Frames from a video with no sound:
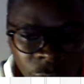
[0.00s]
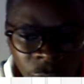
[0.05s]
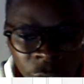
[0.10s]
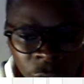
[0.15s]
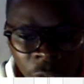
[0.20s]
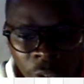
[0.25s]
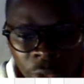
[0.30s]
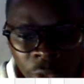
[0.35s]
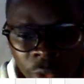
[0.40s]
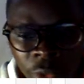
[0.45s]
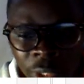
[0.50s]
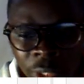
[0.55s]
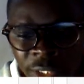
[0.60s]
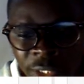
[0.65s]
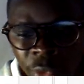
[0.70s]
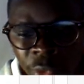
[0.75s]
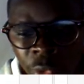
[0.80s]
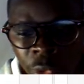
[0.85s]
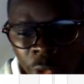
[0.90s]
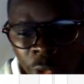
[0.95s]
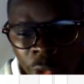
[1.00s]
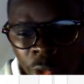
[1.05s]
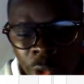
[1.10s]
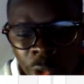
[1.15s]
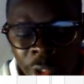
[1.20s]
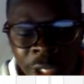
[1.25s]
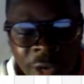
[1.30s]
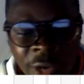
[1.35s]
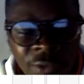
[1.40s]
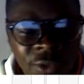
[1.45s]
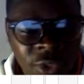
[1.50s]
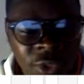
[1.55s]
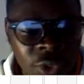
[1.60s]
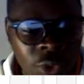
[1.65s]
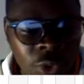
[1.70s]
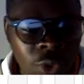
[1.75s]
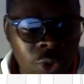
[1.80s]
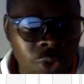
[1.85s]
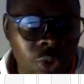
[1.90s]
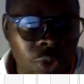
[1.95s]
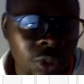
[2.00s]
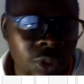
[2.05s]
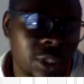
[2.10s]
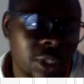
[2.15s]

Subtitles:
You can see we all have these controls here.